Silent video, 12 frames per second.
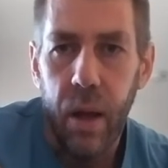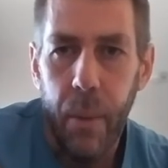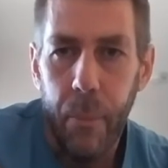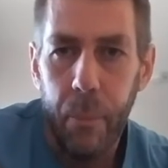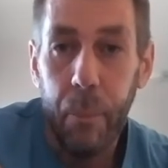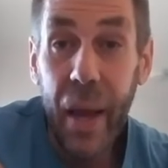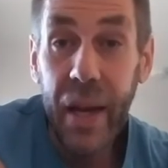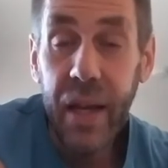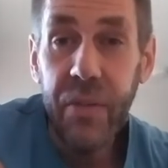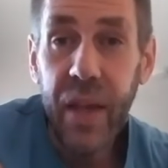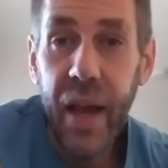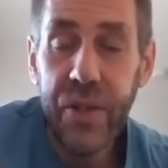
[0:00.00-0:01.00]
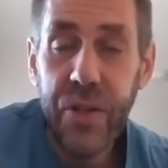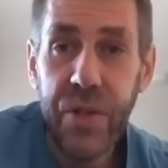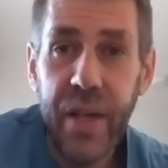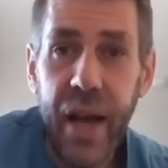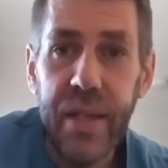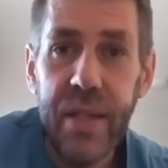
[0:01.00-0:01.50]
many of the
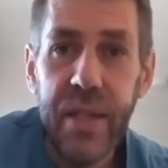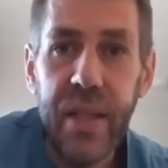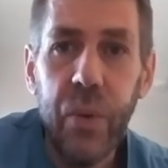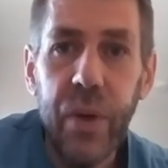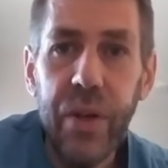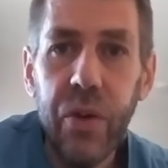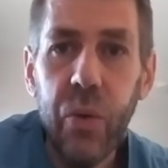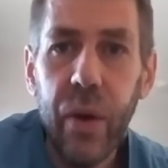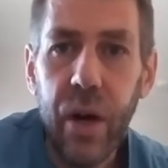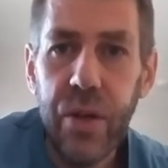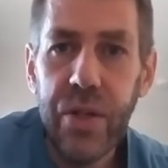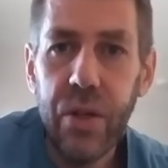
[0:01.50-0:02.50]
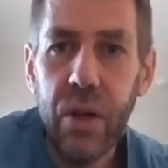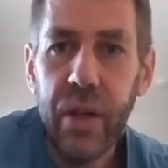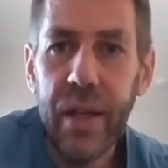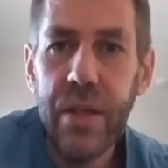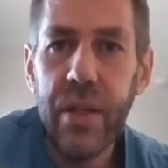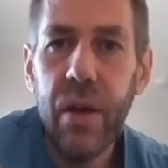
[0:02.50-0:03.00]
exercises that we do in our
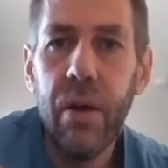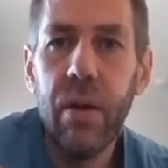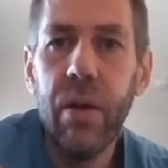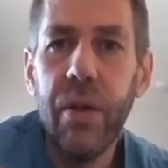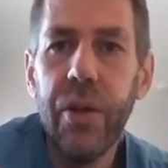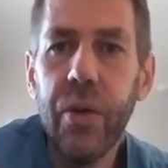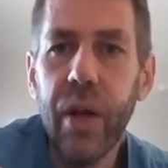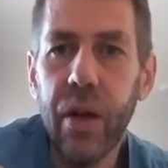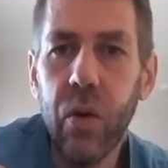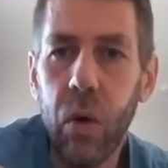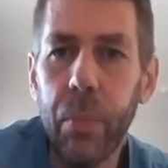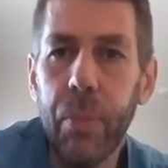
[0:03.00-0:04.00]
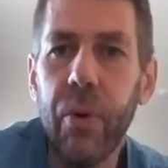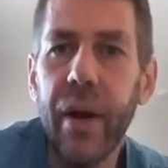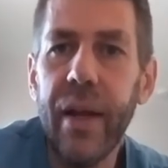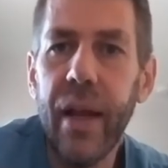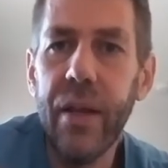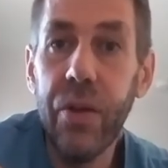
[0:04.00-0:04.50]
circuits, you can
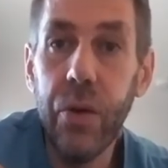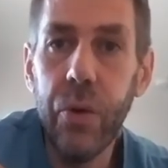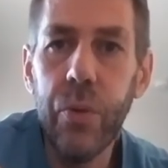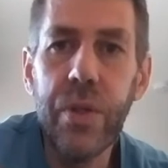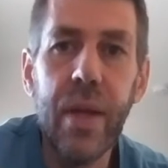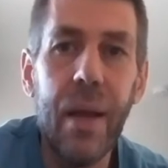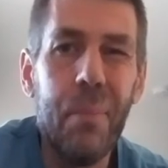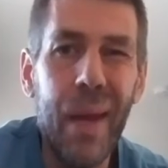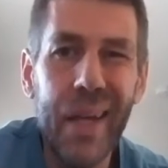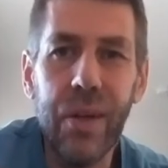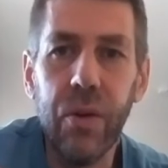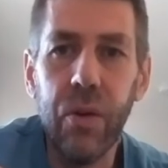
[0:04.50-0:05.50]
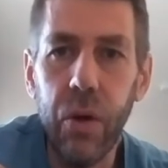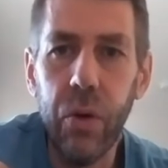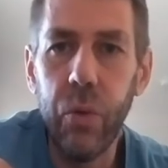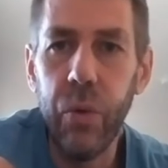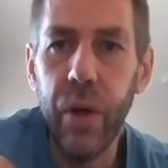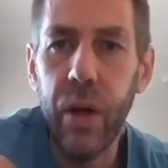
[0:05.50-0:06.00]
incorporate and use and make your
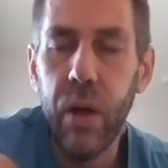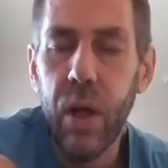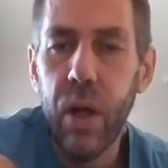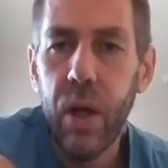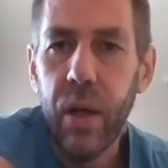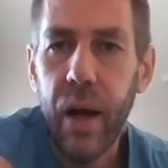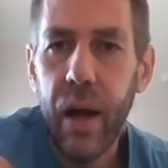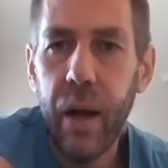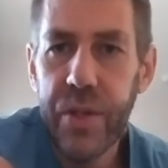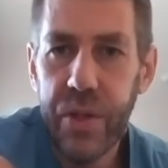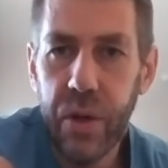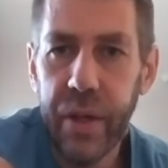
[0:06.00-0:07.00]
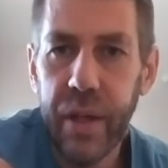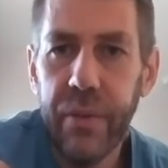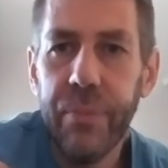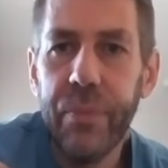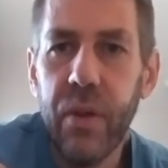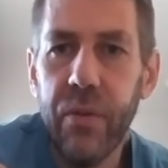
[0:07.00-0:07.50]
own circuit
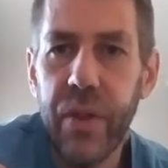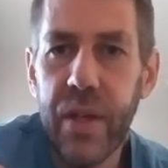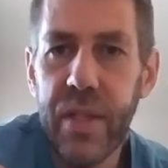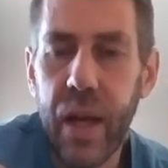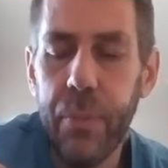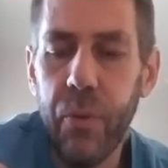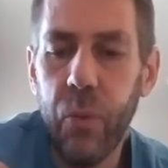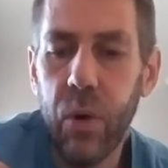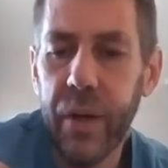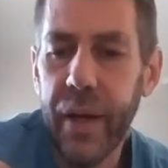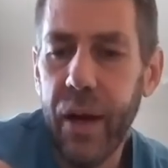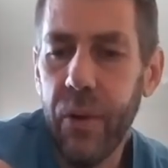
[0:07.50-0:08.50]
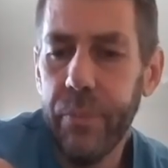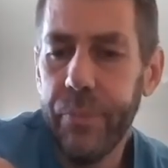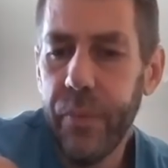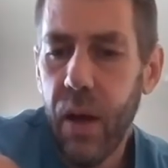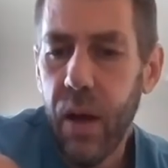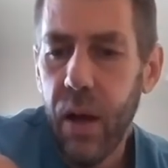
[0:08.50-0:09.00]
for this type of workout.
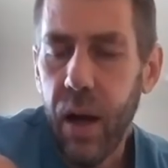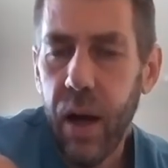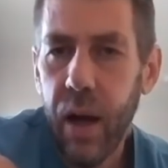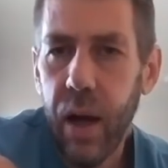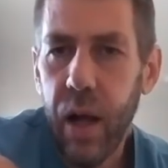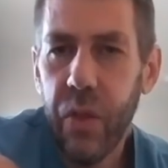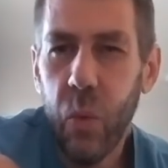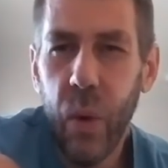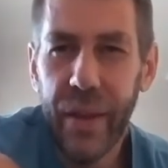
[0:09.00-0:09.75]
The one